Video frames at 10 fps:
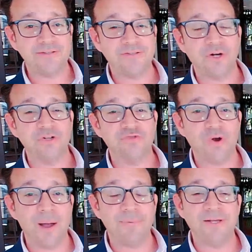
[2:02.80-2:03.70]
start
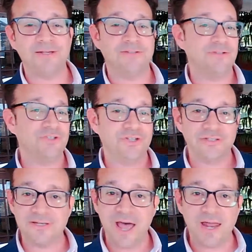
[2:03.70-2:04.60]
dropping because there's
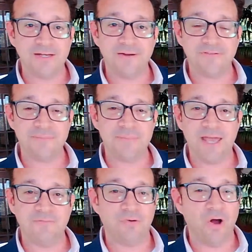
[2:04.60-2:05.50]
just not enough
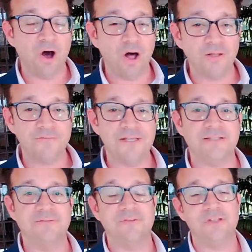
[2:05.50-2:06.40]
demand for all of
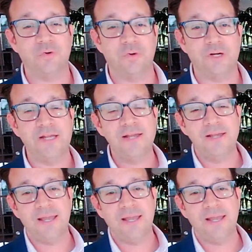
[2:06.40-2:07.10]
this inventory.